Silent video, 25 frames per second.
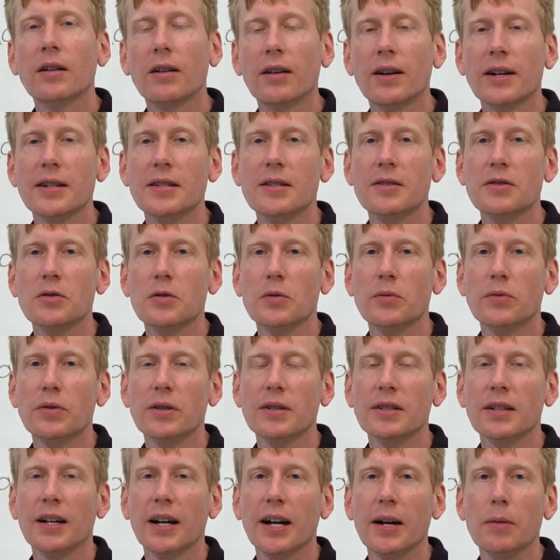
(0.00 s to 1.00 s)
costs
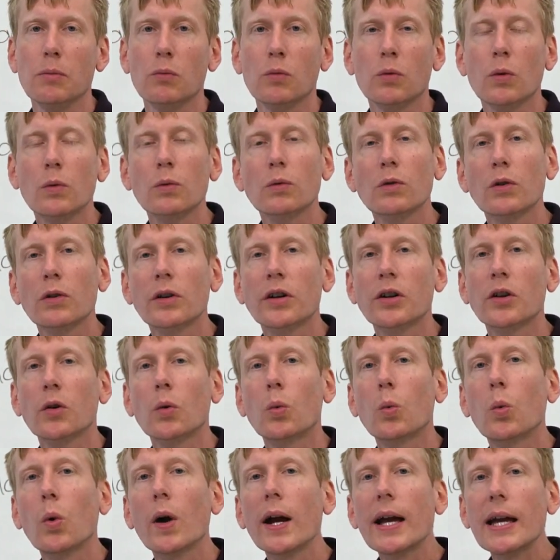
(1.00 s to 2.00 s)
over time won't look at a
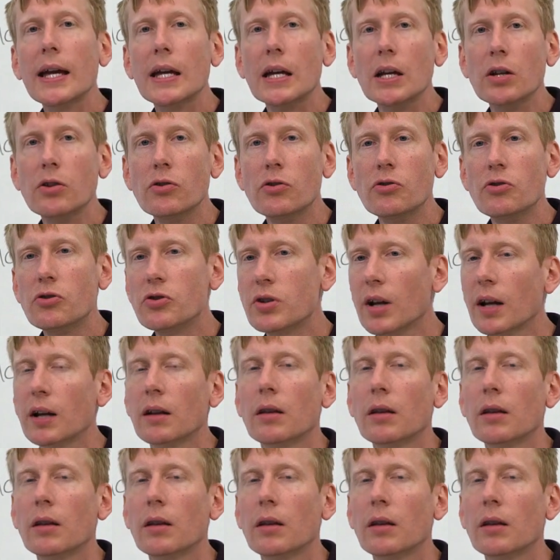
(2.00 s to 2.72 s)
wage